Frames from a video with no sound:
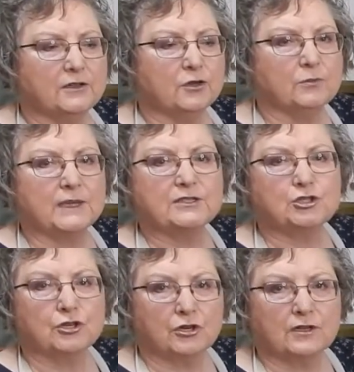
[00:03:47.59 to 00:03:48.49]
your blood
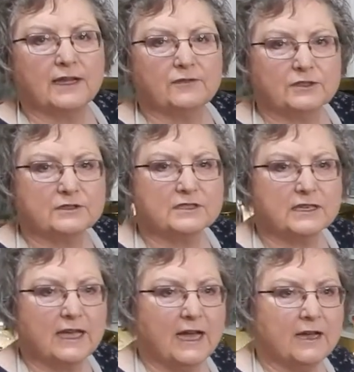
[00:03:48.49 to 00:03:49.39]
sugar levels
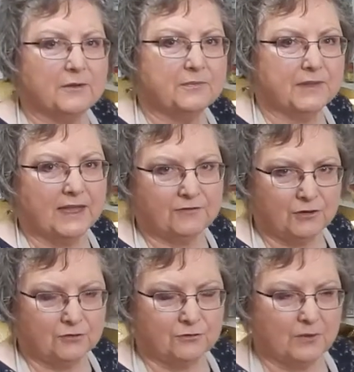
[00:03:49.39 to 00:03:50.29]
if
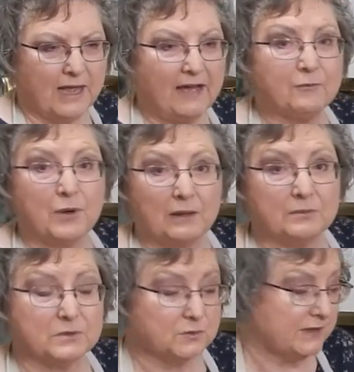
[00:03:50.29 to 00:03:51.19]
you have
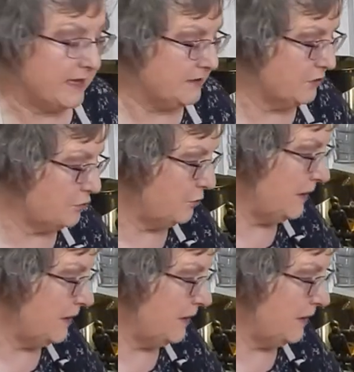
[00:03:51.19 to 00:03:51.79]
problems with that. So do